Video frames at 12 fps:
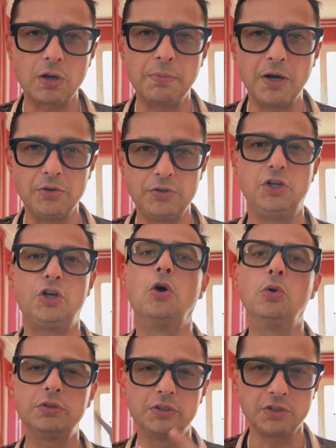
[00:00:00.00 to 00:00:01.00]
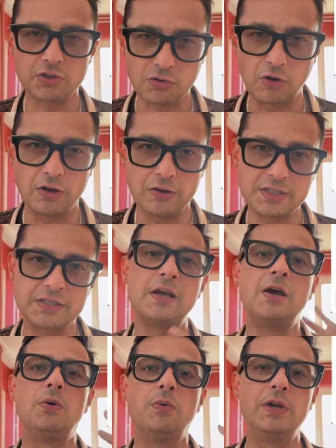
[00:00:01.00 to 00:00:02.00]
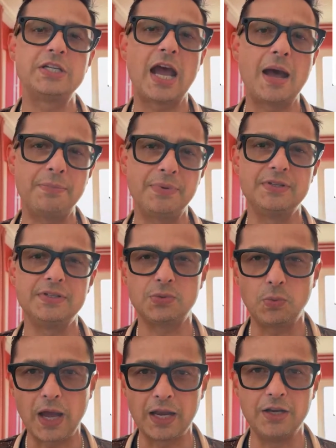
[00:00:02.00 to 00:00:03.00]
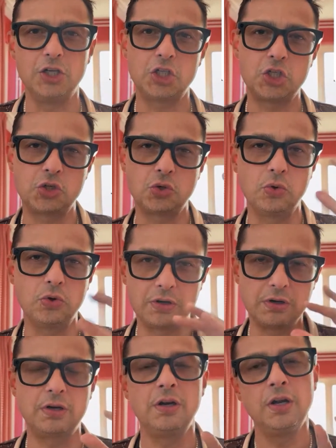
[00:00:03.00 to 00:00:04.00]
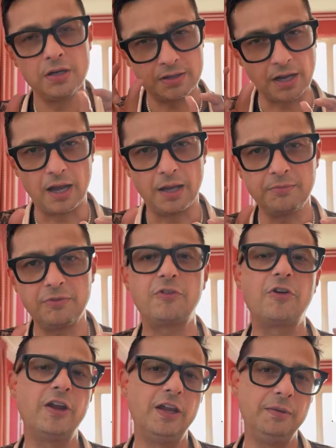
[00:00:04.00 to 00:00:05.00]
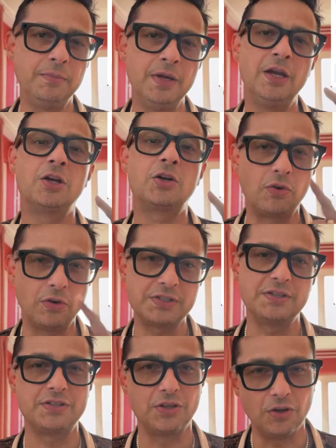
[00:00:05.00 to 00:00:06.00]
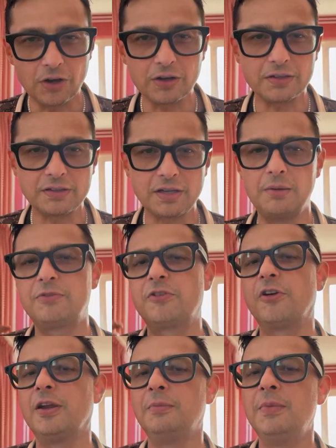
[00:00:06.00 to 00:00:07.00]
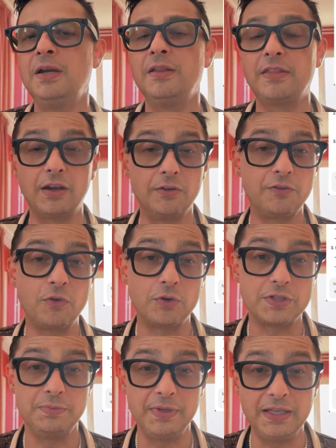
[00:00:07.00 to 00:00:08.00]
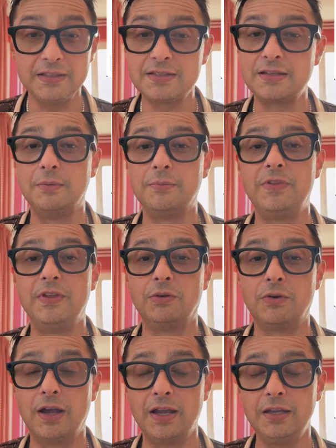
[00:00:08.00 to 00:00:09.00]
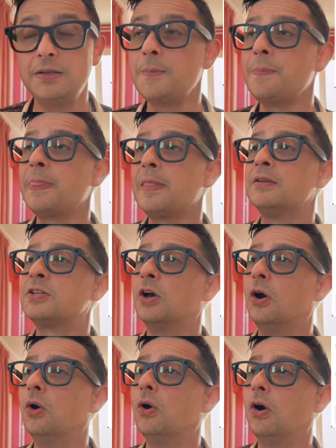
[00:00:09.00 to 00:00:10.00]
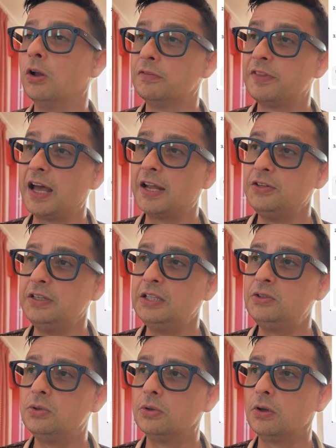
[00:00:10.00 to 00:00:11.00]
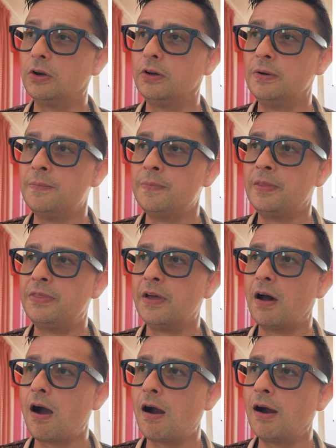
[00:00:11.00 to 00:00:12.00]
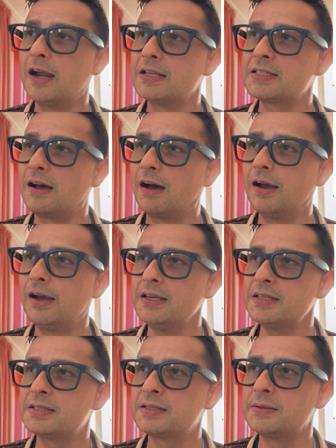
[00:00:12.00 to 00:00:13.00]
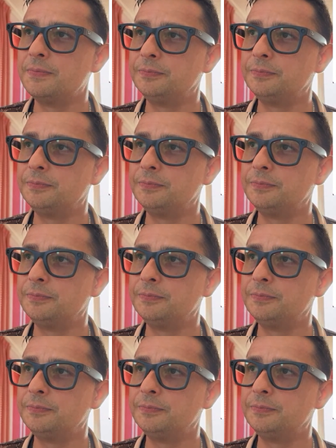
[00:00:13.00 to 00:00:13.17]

about the golden cross, which happens when a shorter time frame crosses a longer time frame. That, of course, means something, right? So all of that you need to learn. The RSIs